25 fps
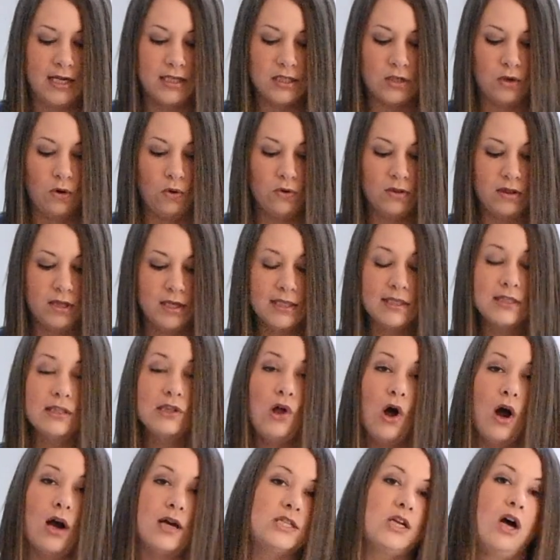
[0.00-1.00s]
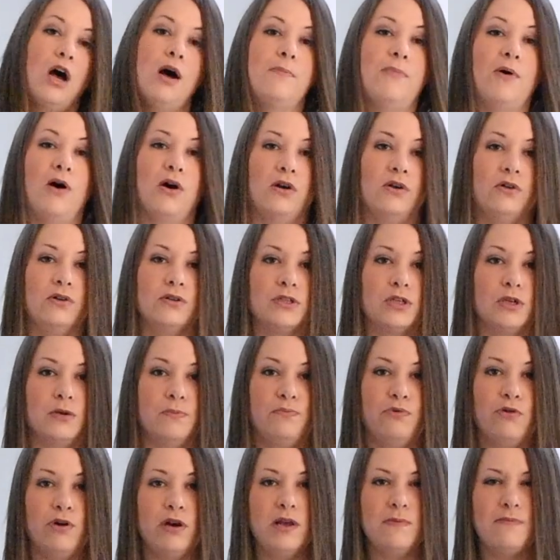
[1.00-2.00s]
So these lock top bottles are
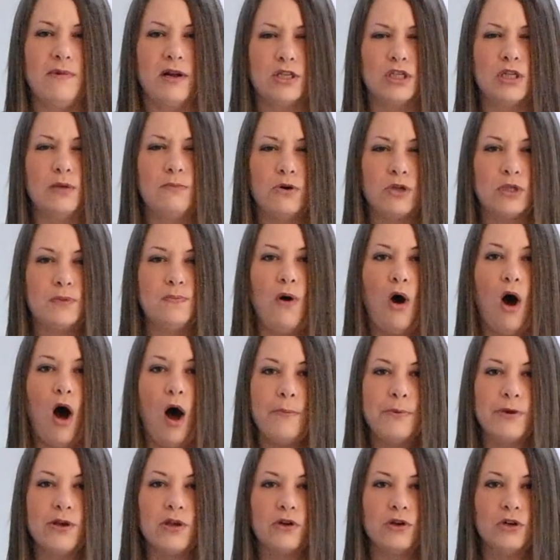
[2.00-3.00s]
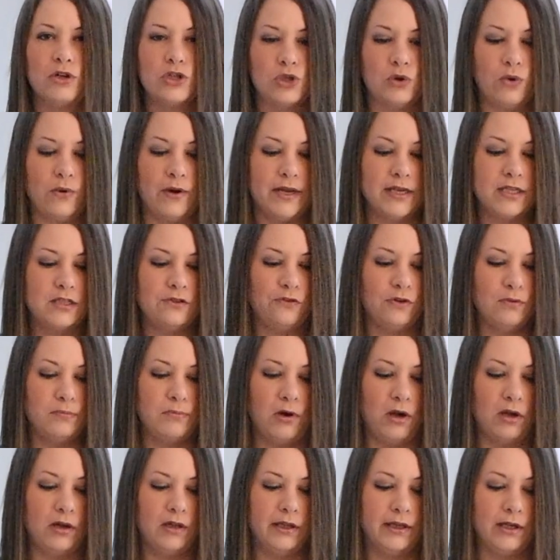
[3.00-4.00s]
pretty much the most popular choice for
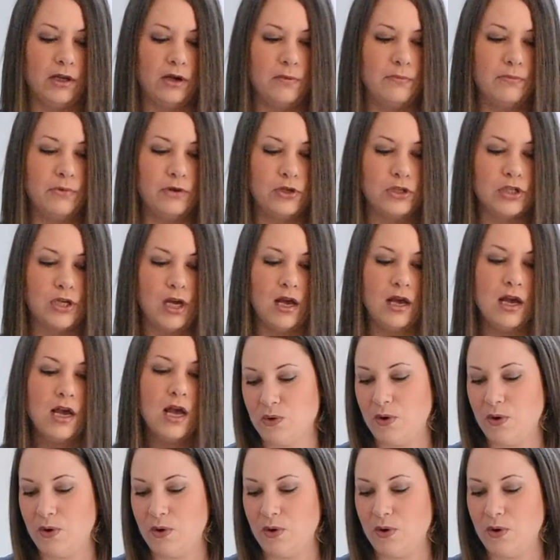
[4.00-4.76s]
bottling kombucha.